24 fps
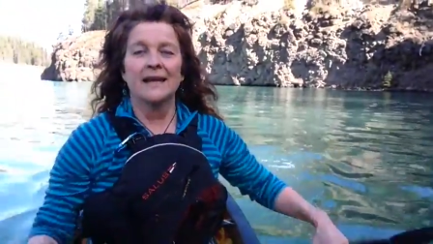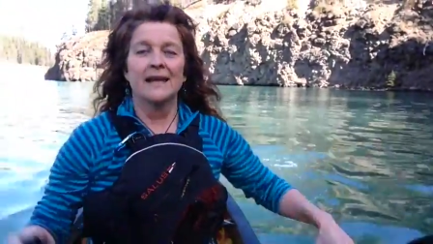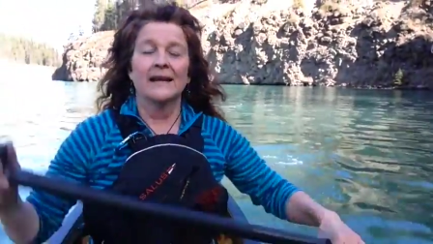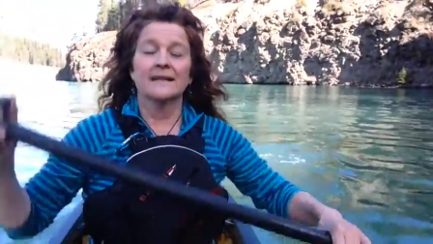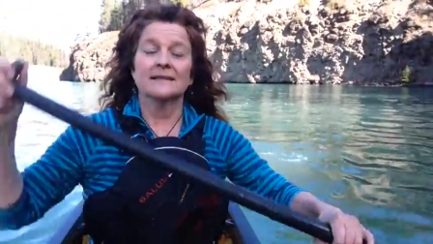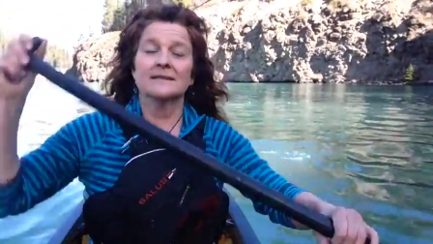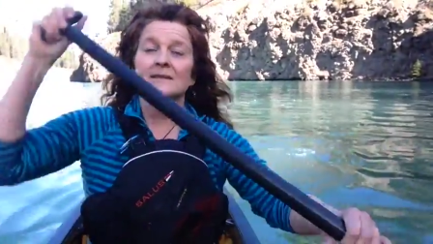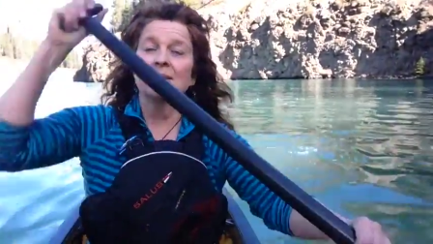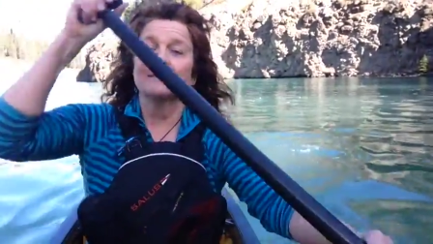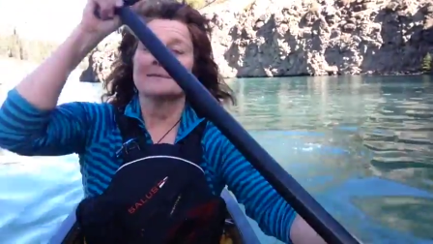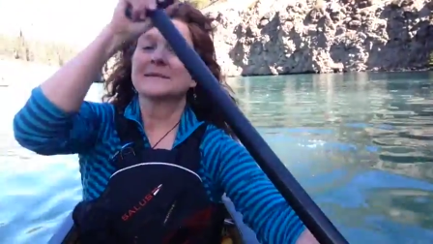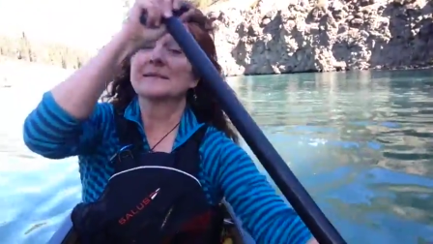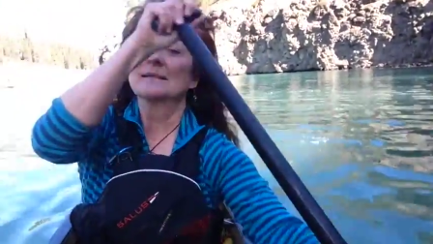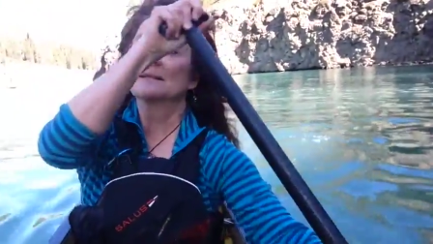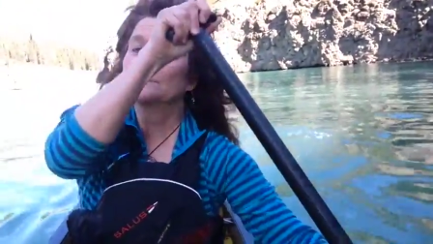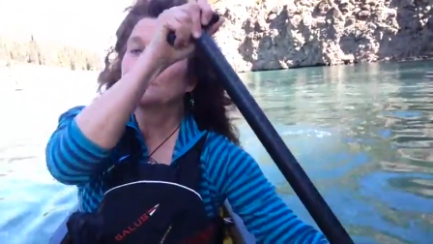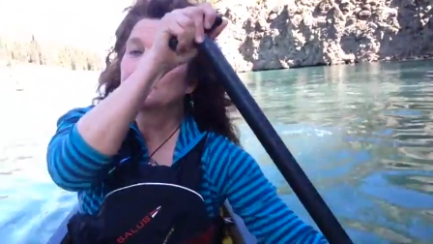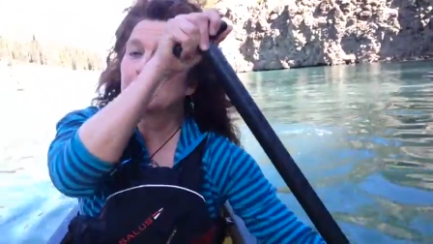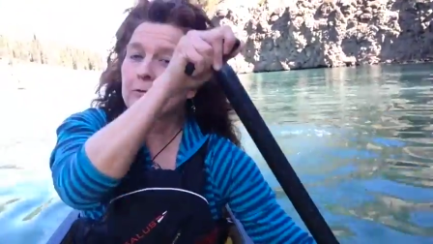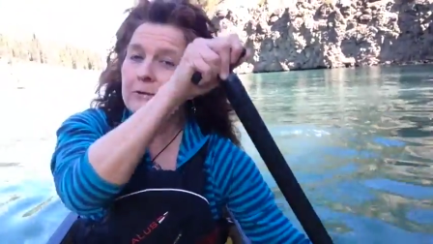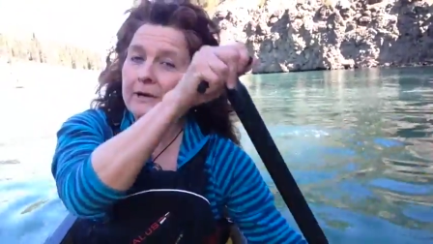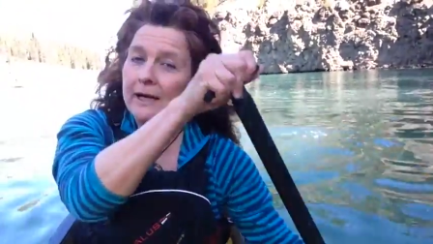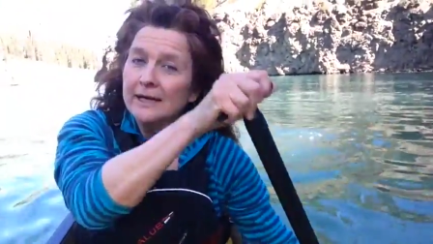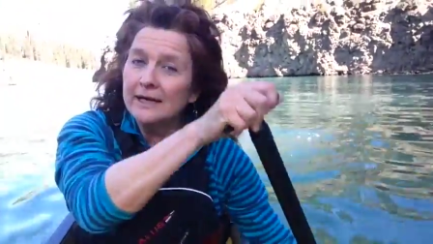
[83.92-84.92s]
And so I'm
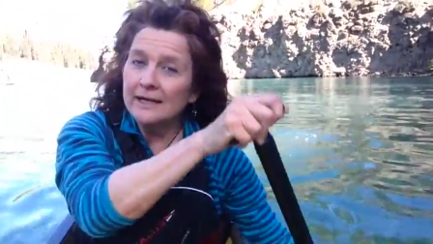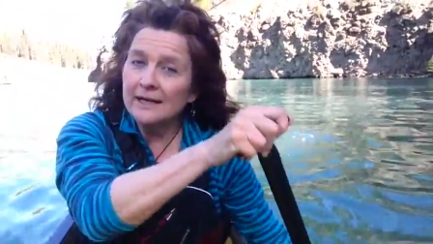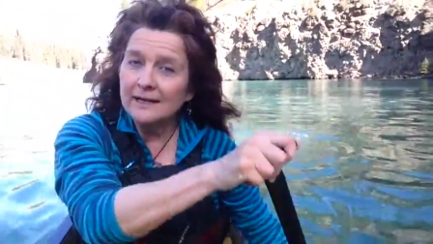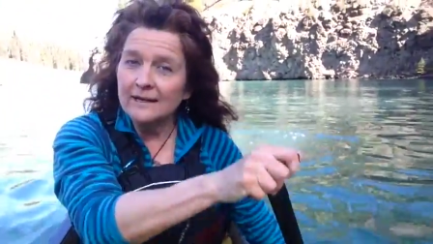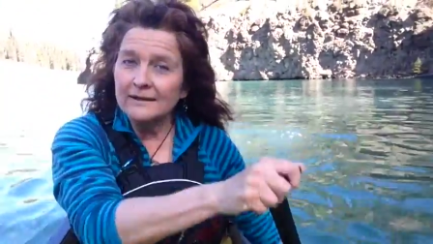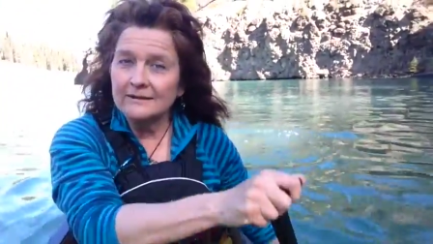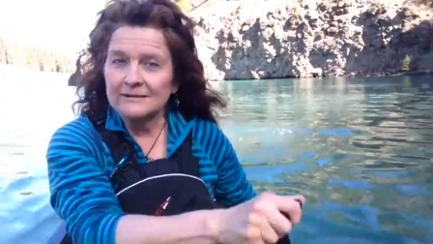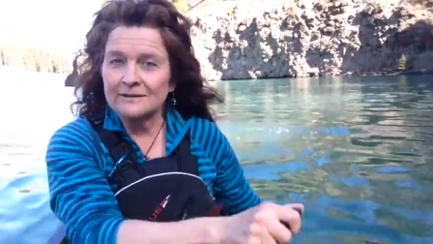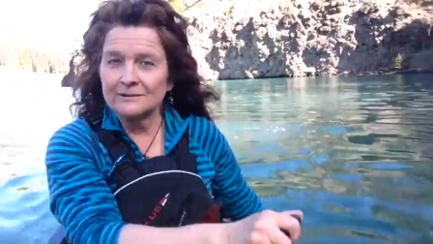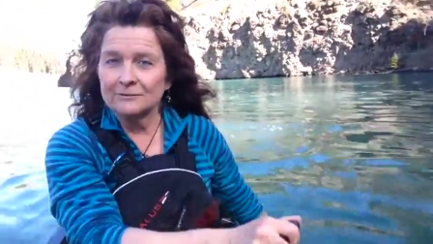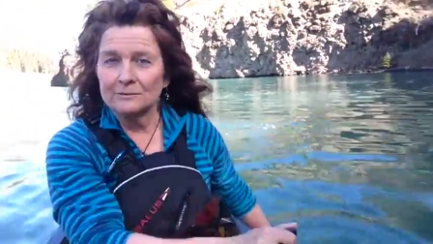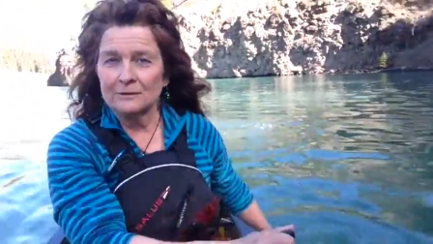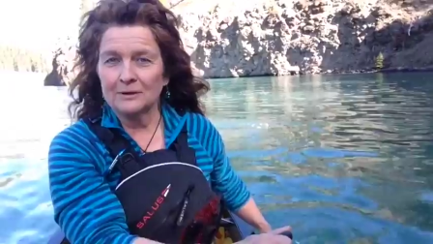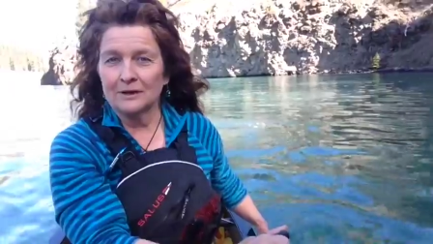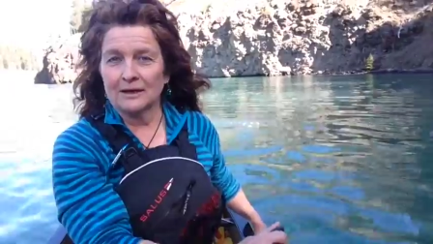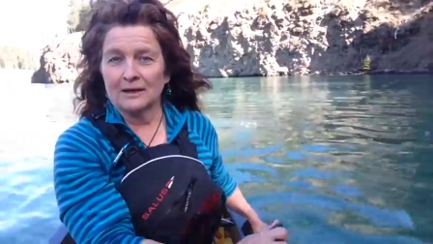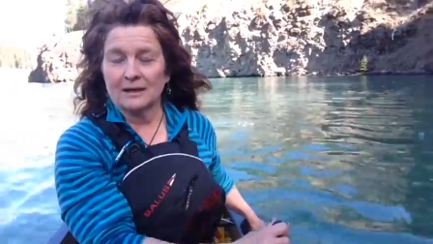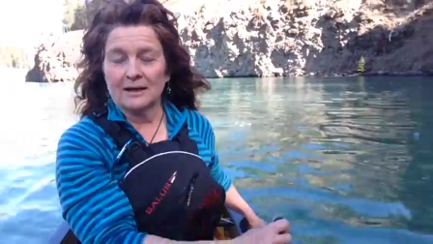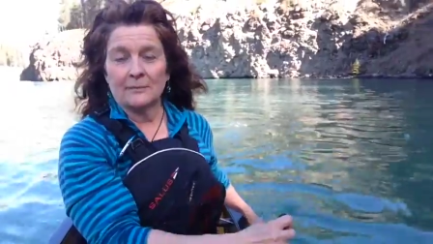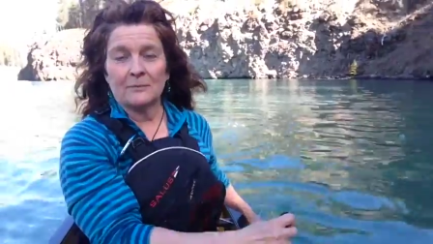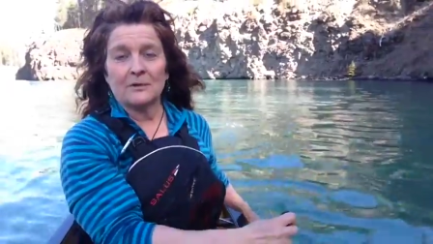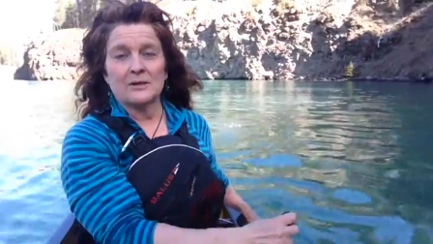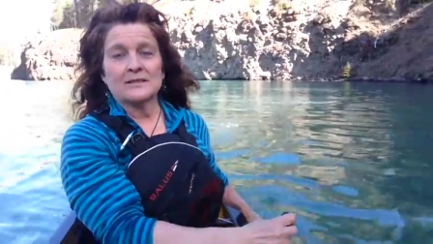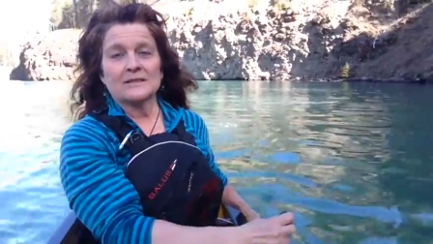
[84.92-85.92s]
spreading out the work.
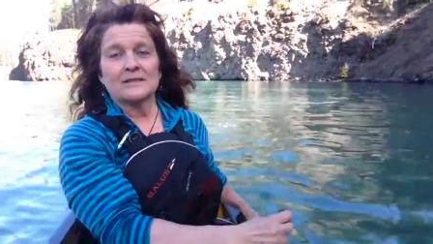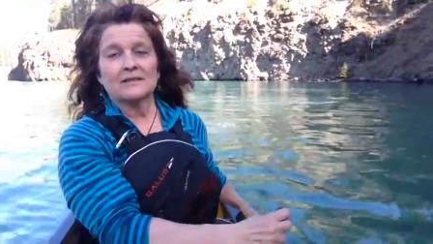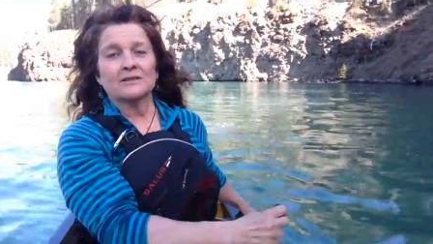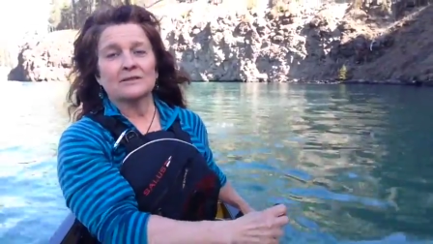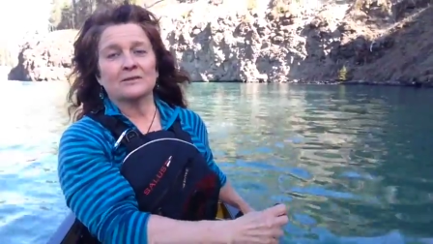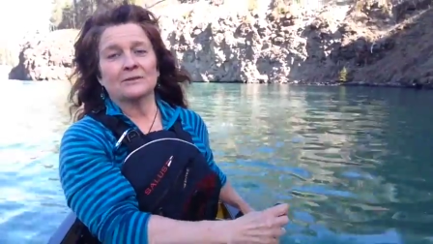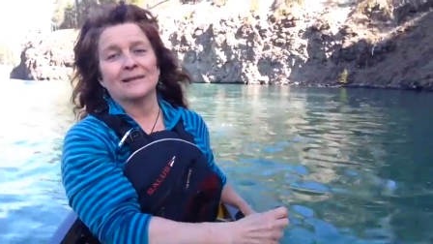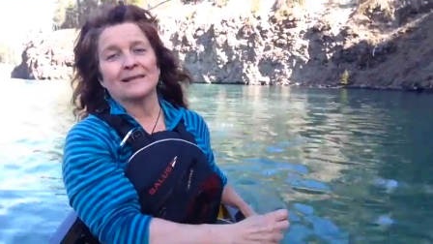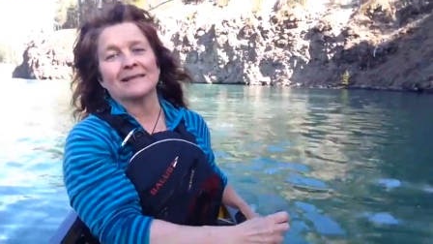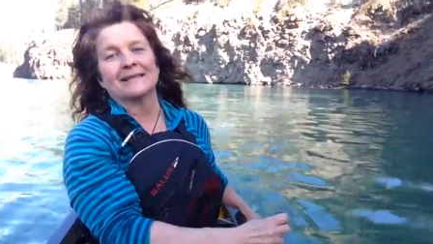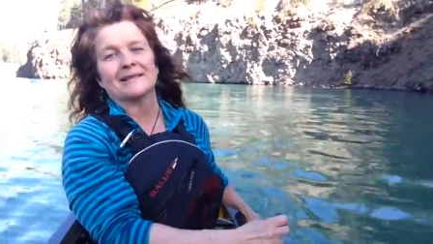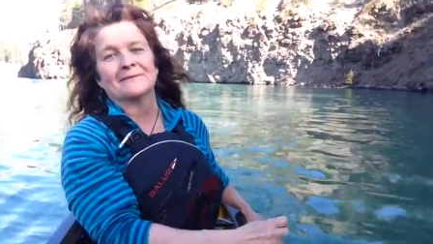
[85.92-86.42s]
I'm also doing